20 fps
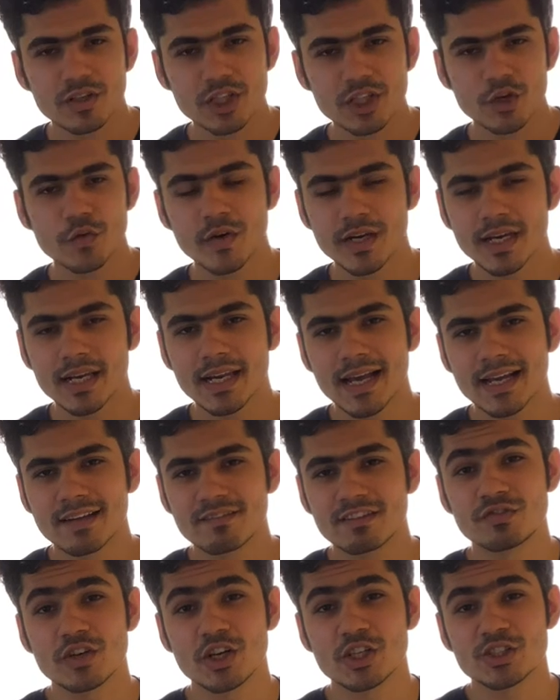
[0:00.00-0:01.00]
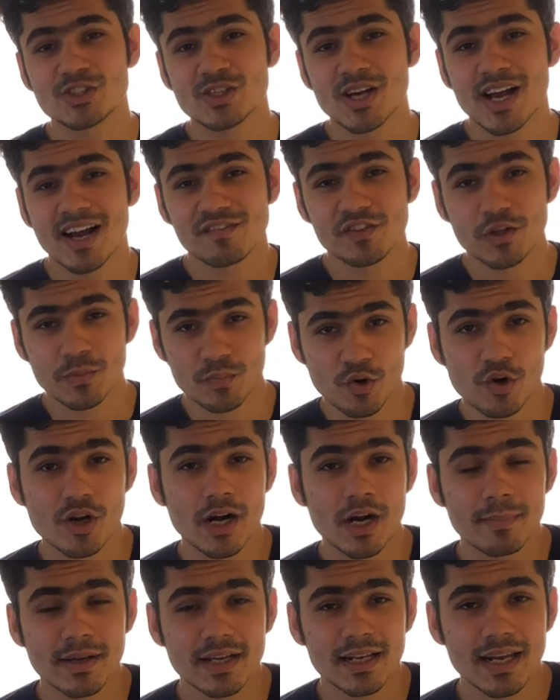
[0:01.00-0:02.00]
the query language, we also have the
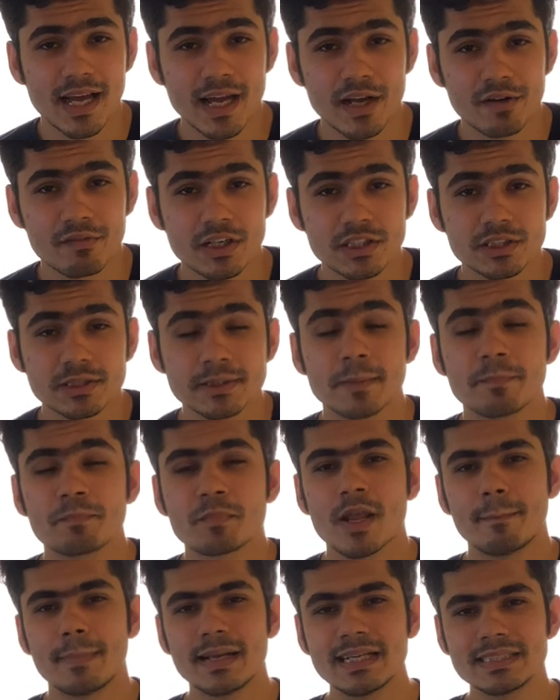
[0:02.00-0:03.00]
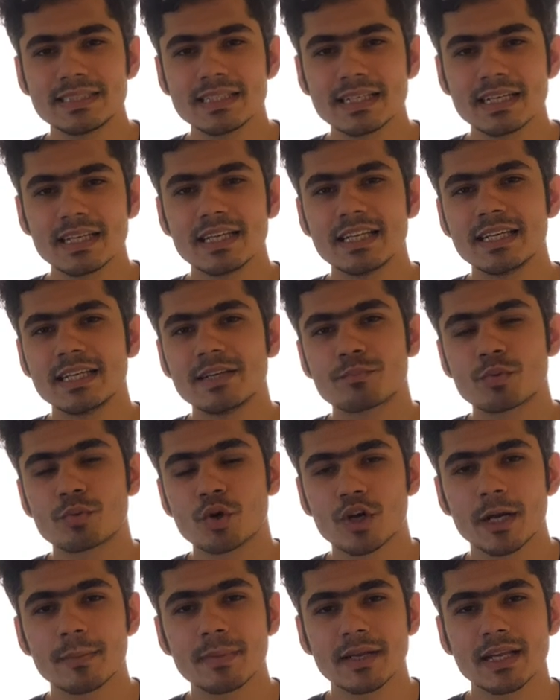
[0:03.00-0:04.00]
programming language Basically,
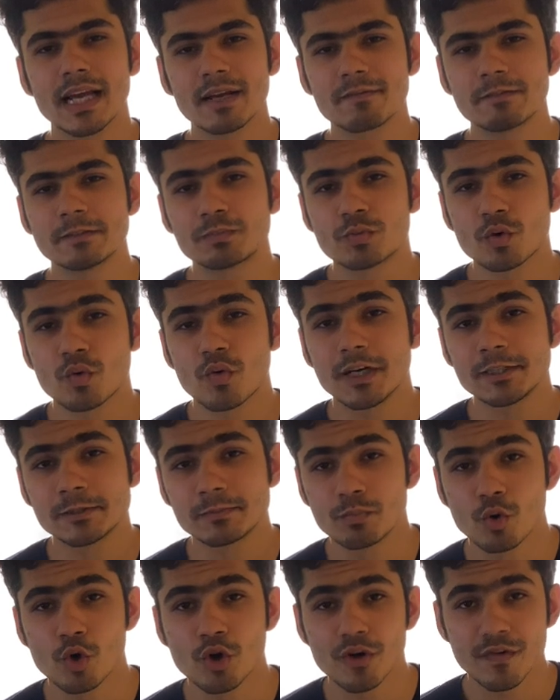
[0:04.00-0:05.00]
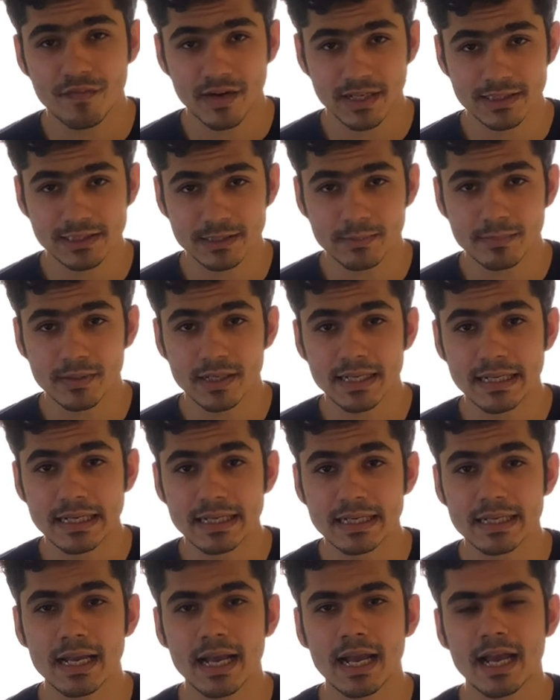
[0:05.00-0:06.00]
programming language provides more flexibility
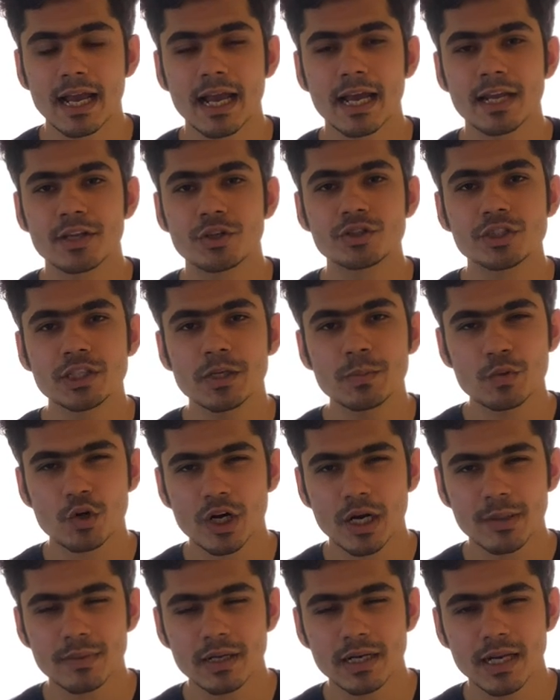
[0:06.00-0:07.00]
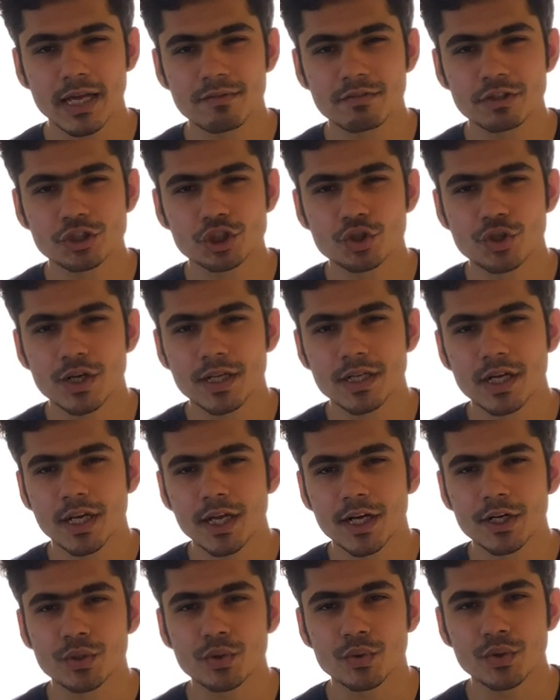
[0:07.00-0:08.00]
and using programming language you can
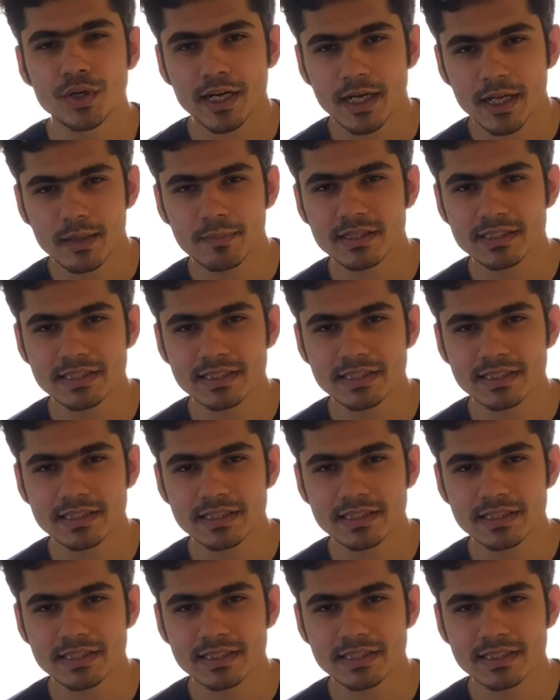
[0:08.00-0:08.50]
connect to database